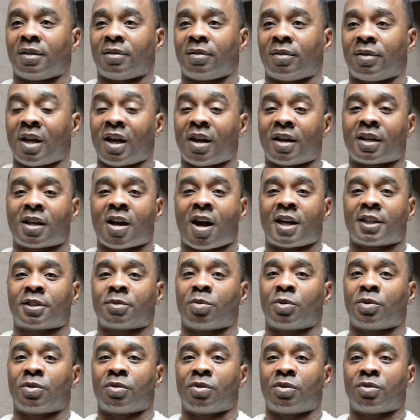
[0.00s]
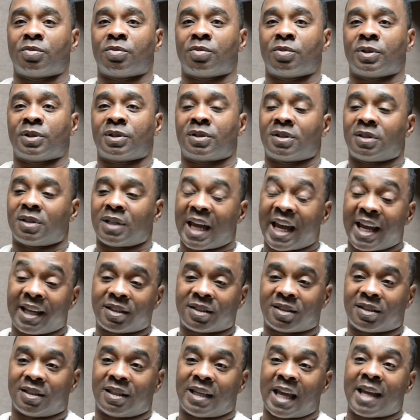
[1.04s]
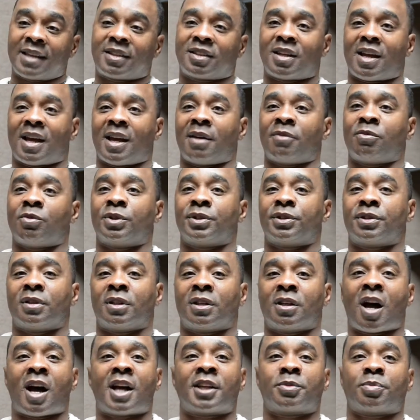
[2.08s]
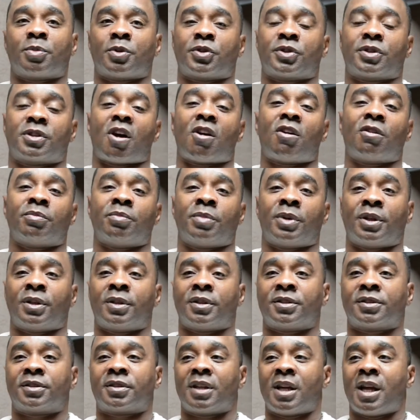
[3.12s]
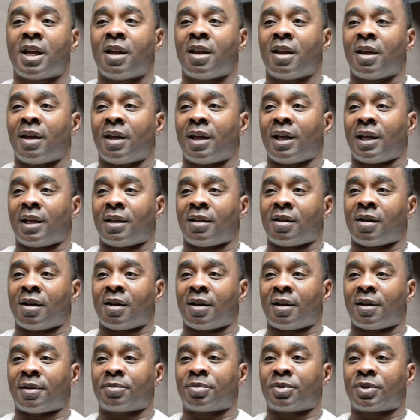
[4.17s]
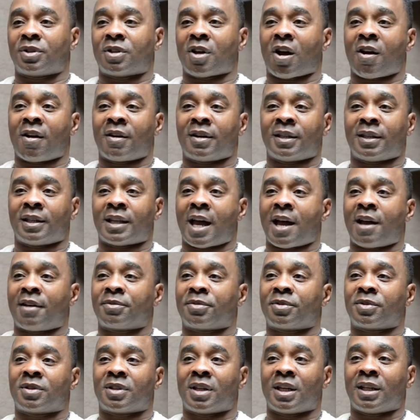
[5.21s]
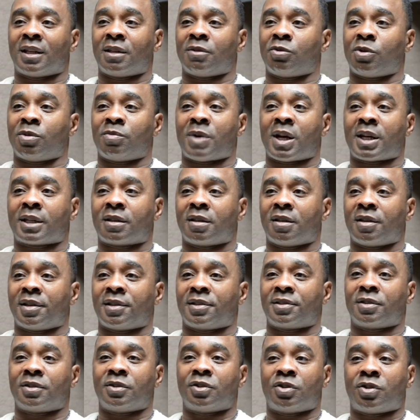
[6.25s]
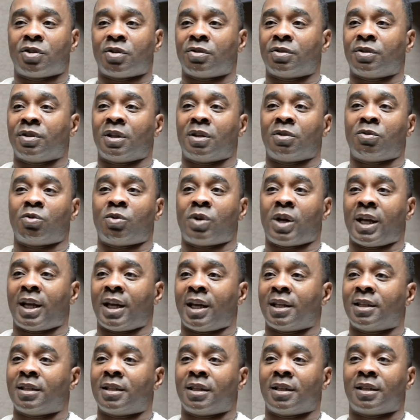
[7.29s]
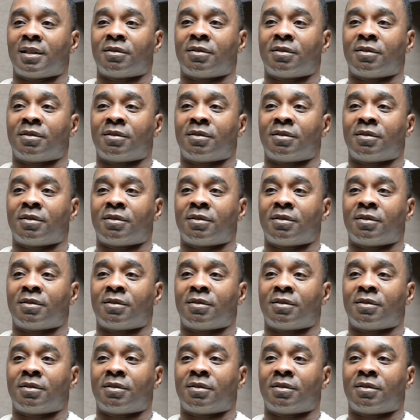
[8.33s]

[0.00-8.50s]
their gospel group, which at that time was the Gospel Songbirds. And starting out singing with my cousins Junior and Randy and